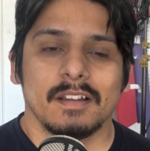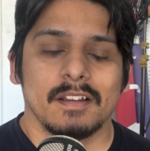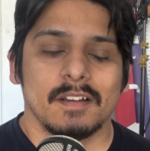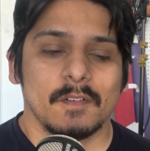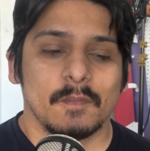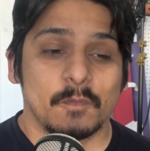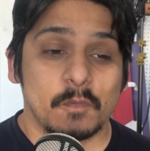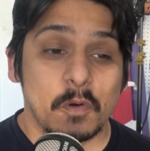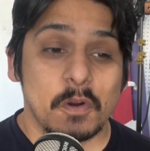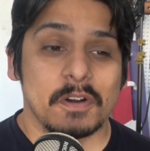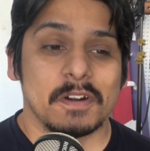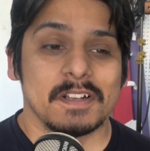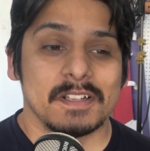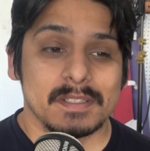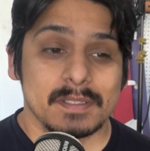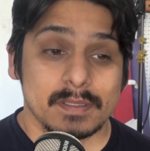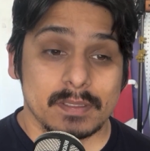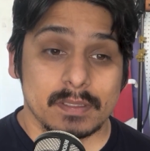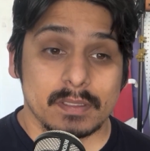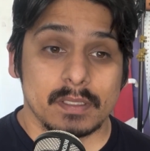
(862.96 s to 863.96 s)
for
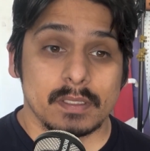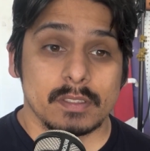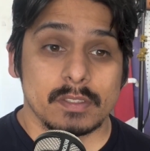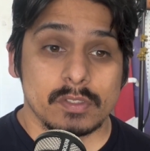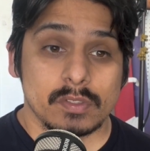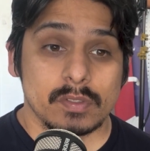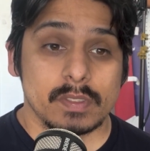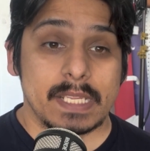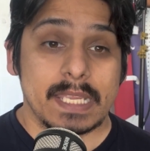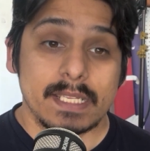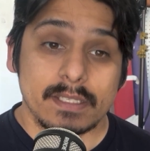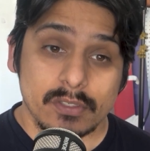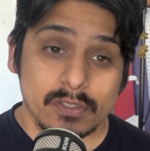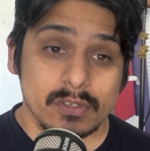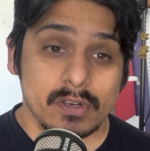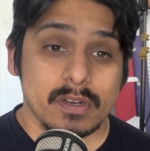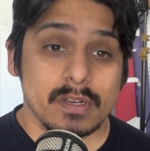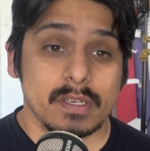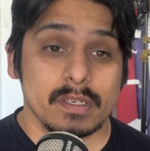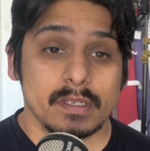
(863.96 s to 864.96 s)
us to get
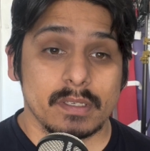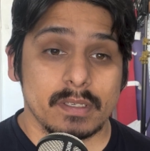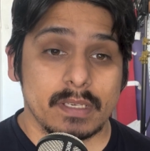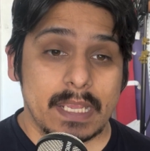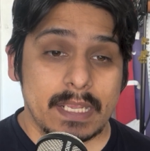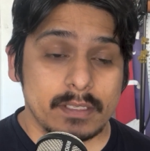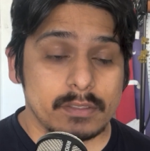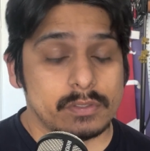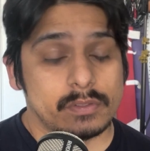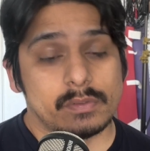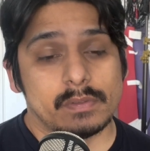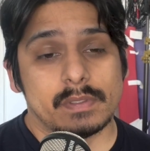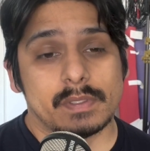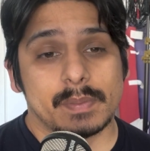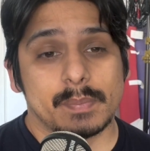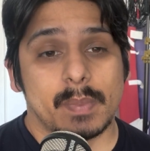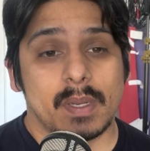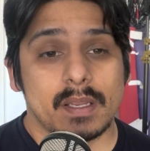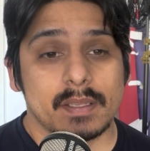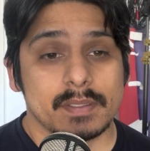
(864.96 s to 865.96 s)
started as soon as
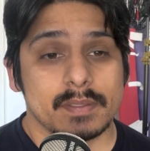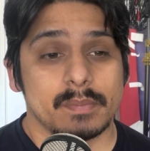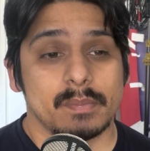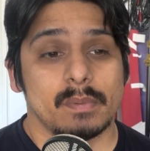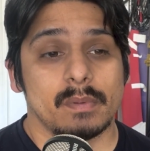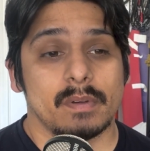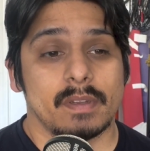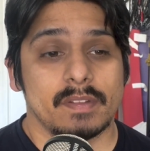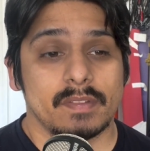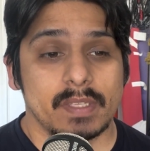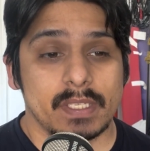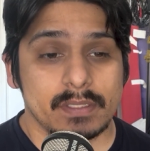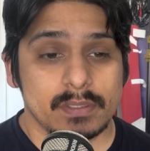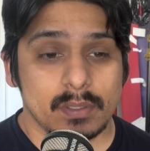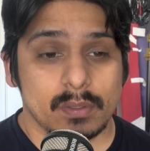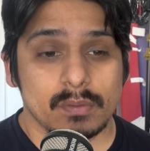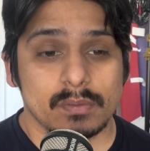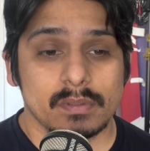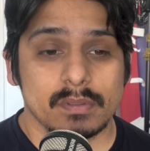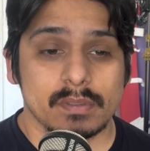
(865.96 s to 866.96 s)
possible. And they
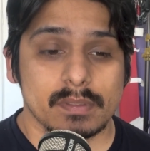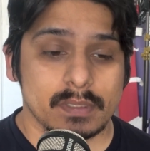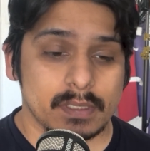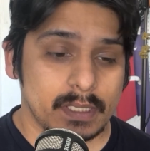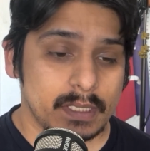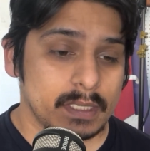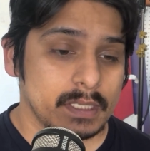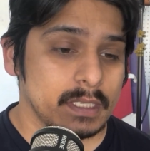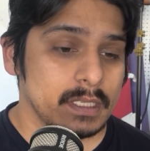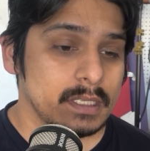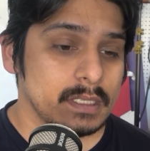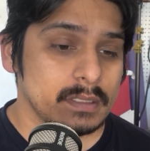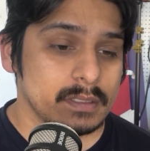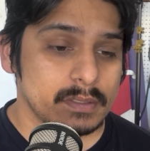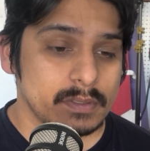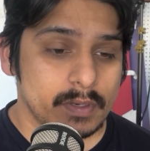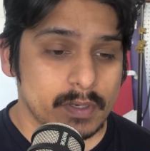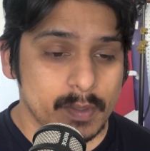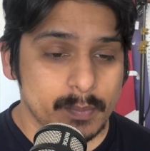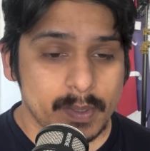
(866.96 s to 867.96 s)
told us, like,
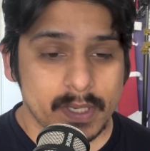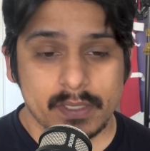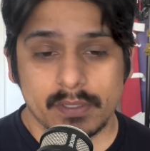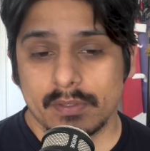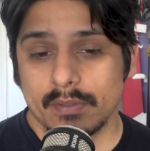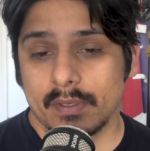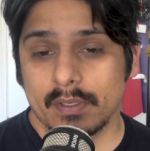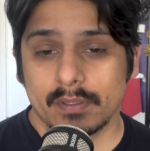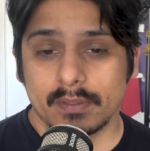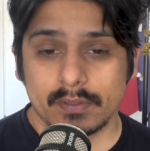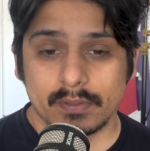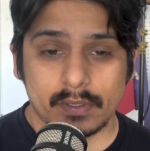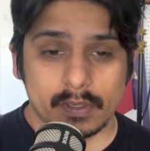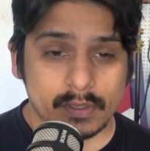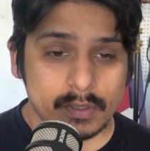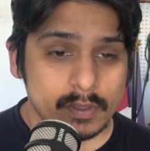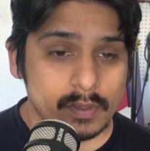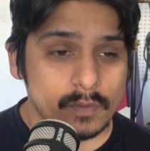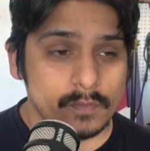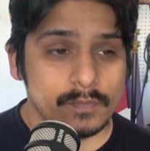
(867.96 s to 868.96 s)
start a Patreon,
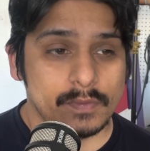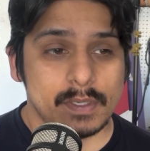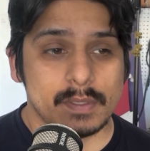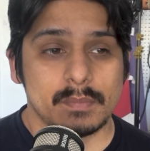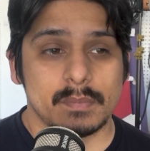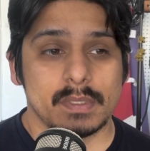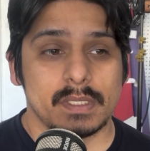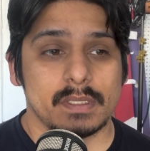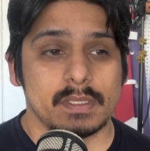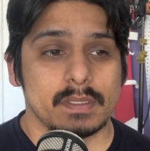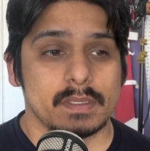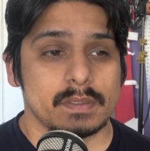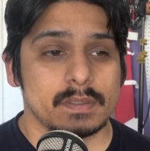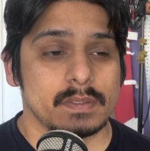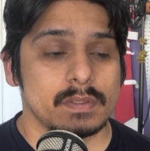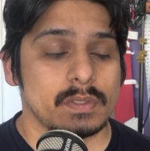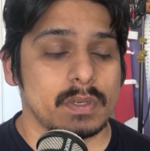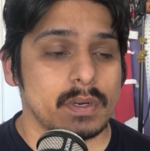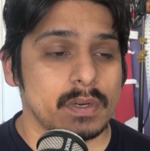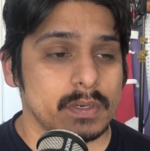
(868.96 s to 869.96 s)
start a GoFundMe,
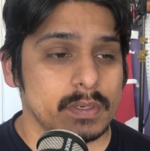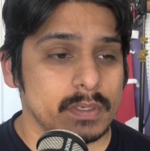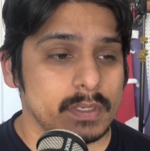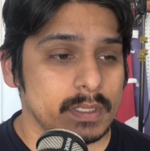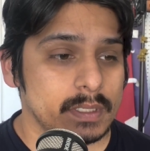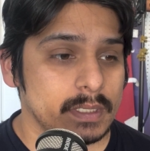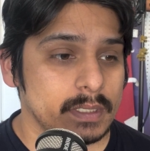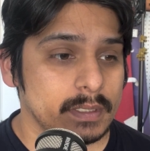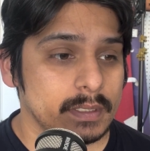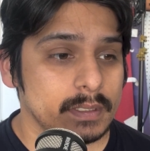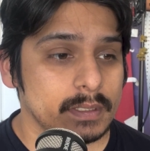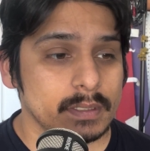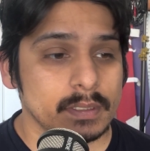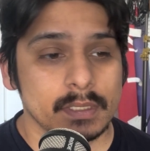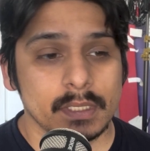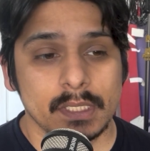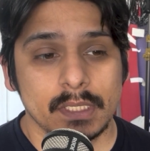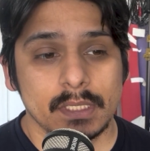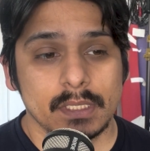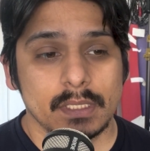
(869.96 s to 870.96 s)
start
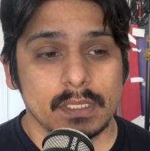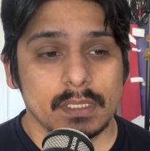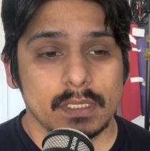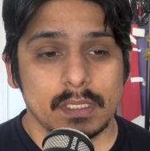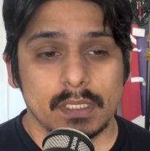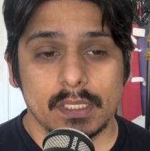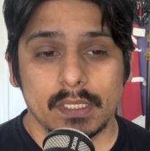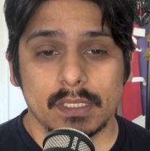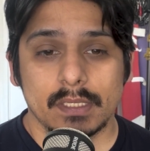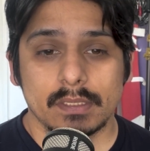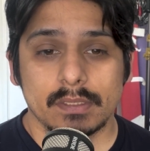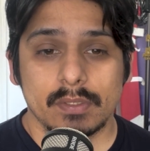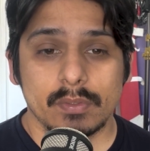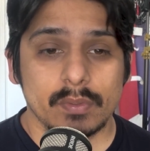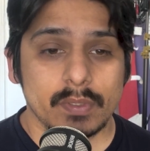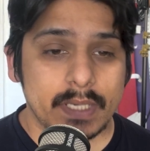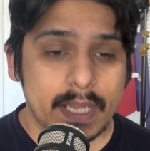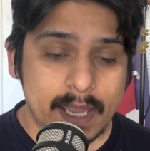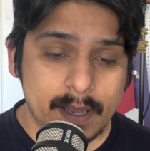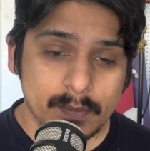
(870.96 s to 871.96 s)

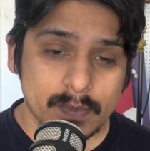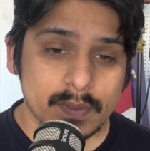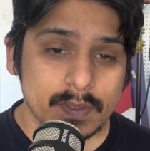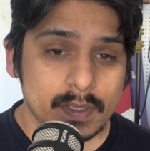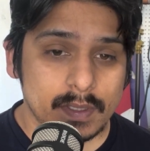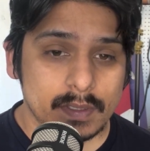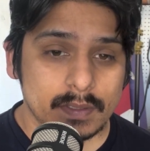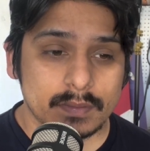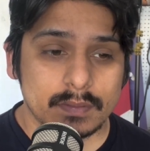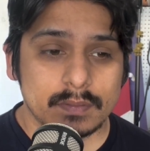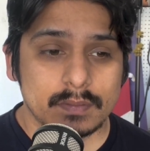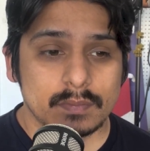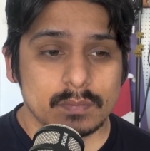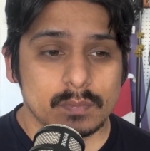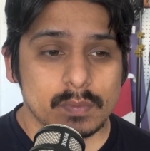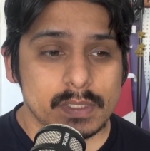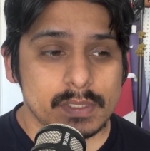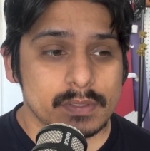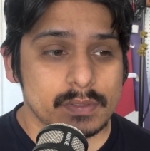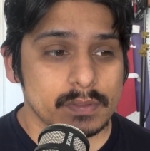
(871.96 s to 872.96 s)
do an Amazon
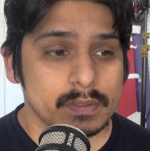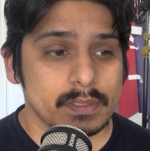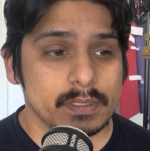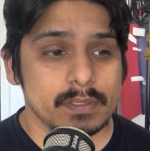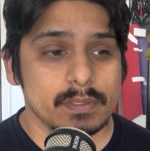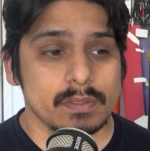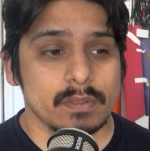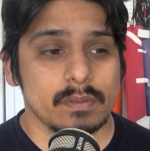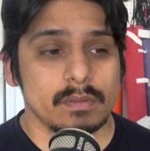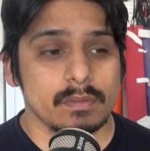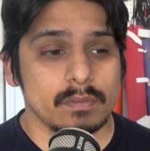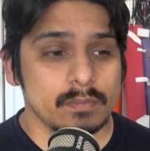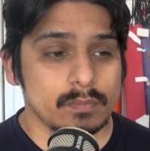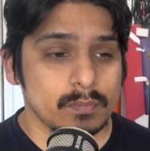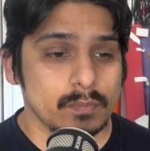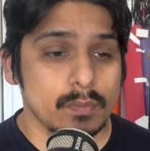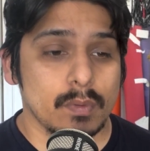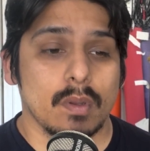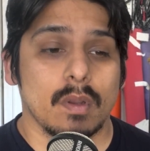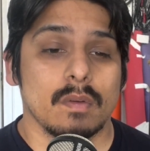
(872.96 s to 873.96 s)
wish list. So,
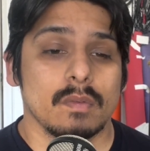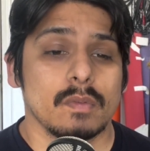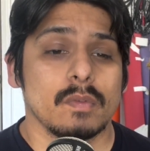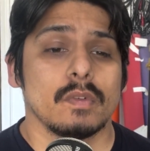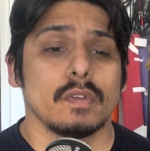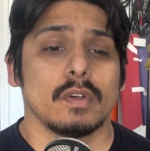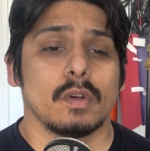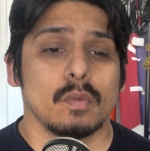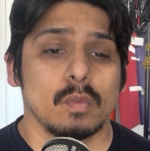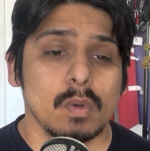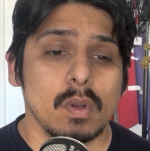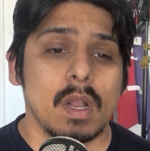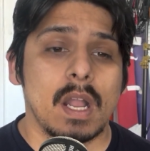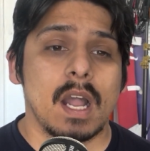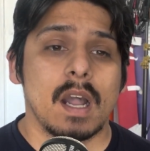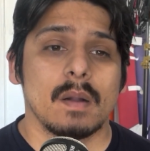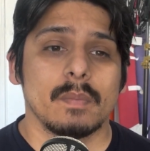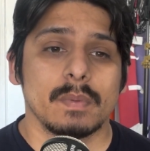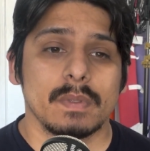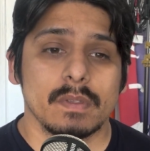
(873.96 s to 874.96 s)
we'll
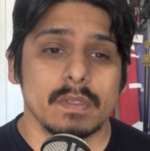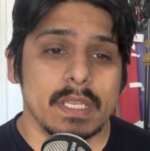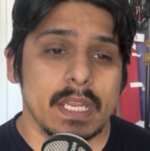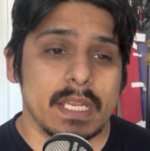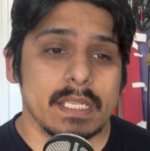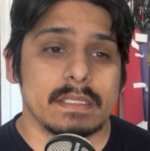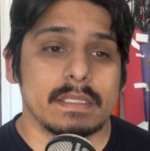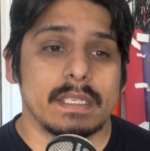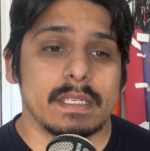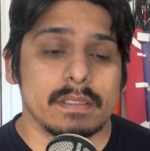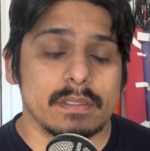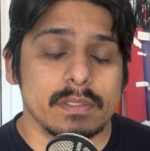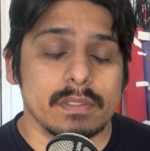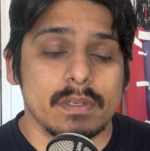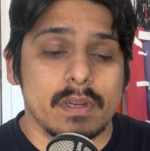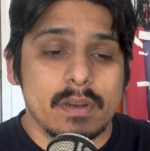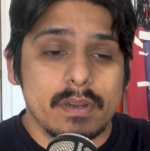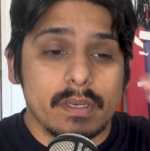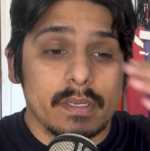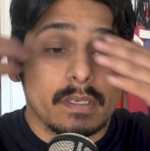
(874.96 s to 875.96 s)
help you guys get
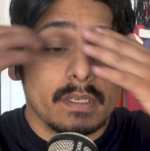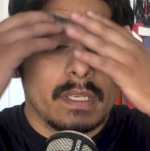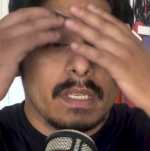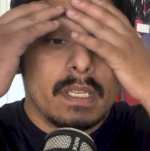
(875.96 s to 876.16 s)
started.